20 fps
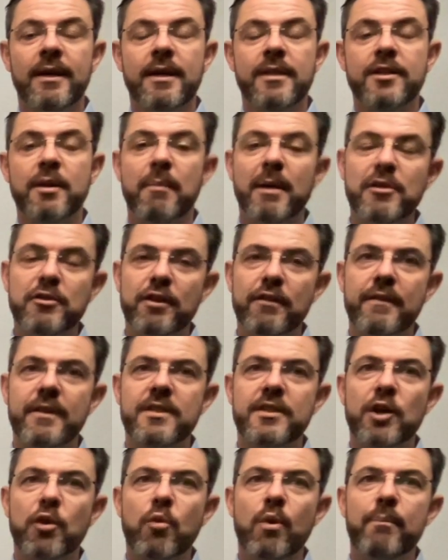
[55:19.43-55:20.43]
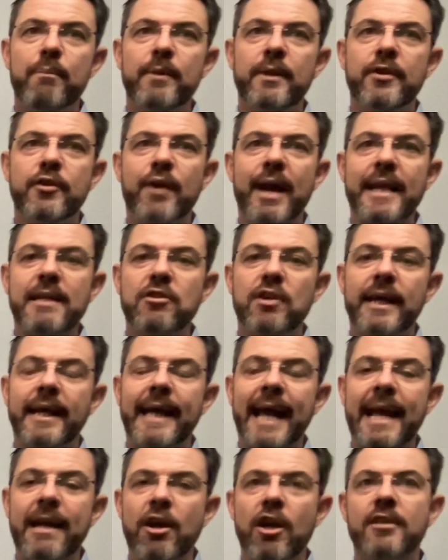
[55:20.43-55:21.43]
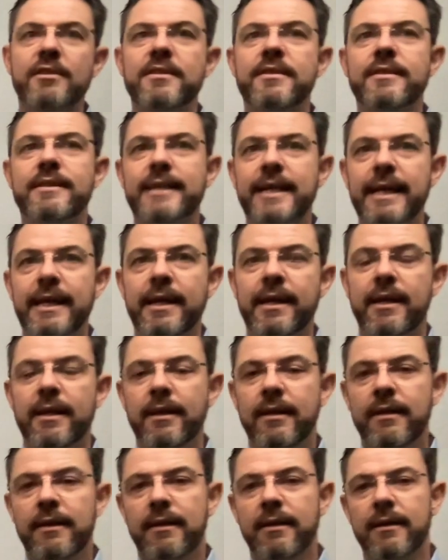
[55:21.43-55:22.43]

So most of this equipment you actually cannot see